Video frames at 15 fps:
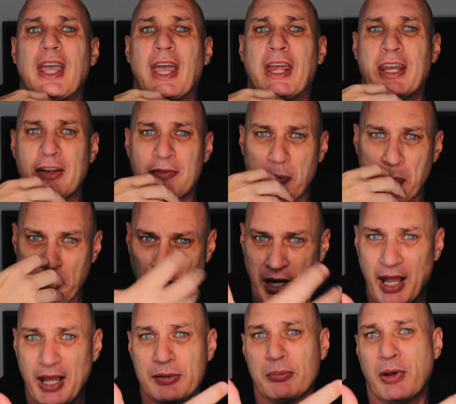and have
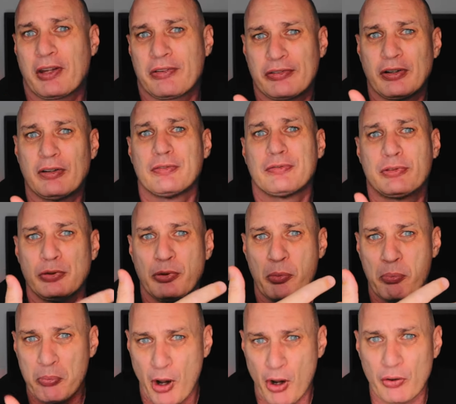applied myself to the
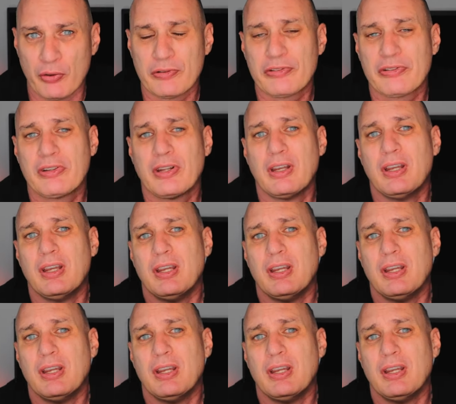most,